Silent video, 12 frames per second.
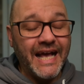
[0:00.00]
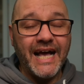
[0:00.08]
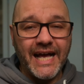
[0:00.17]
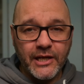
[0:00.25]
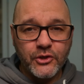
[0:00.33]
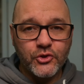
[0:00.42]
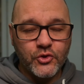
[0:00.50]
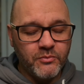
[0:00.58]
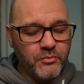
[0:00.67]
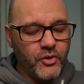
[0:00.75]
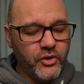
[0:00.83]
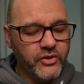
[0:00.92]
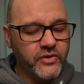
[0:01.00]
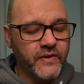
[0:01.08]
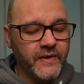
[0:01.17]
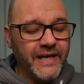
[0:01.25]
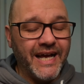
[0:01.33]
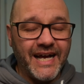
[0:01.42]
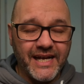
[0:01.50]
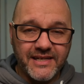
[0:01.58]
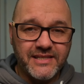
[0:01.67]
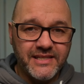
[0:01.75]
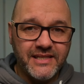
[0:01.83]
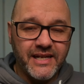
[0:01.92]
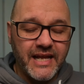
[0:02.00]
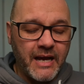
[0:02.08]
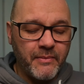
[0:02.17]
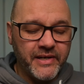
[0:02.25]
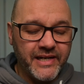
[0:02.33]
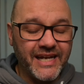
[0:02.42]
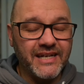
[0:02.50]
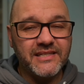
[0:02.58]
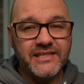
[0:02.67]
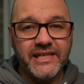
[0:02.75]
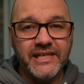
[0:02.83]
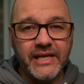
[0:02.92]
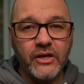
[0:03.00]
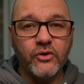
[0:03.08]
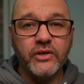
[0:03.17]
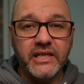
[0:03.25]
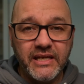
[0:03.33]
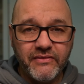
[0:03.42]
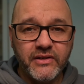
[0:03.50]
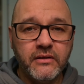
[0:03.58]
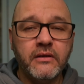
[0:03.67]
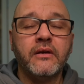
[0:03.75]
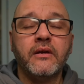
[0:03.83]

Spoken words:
at some point. I can see that happening. I can see Nikon giving